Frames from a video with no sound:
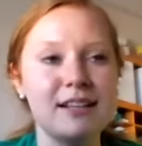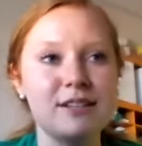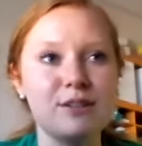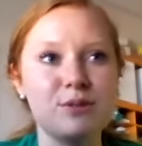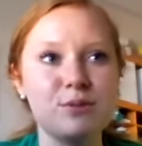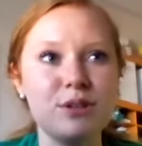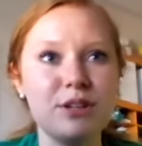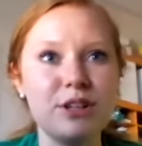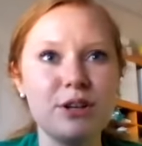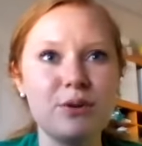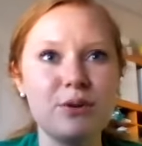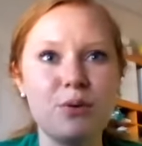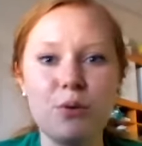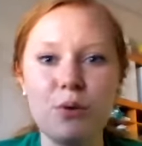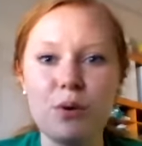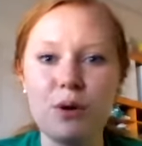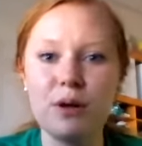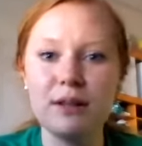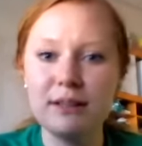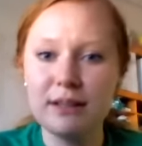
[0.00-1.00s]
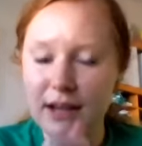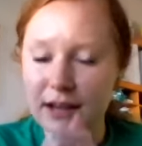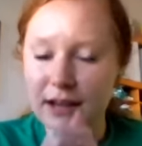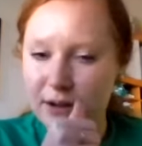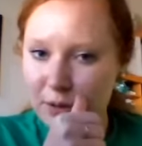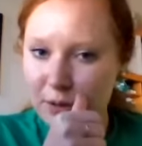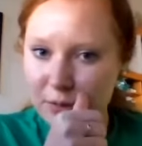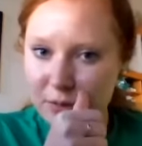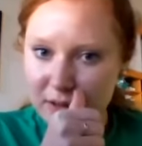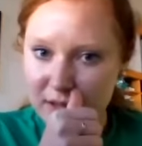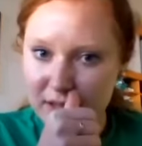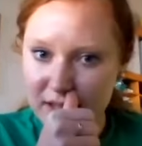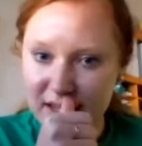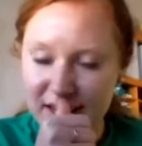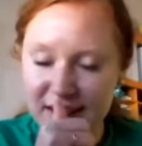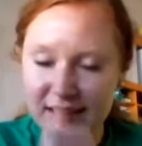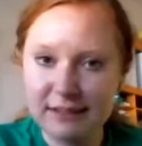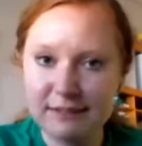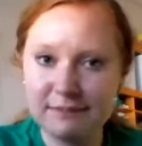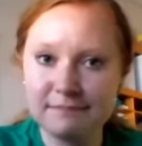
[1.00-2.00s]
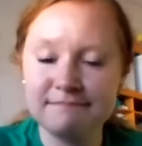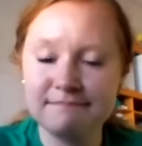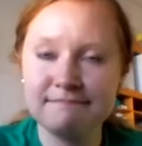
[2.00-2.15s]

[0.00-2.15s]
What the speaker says: It's really cool. I don't think,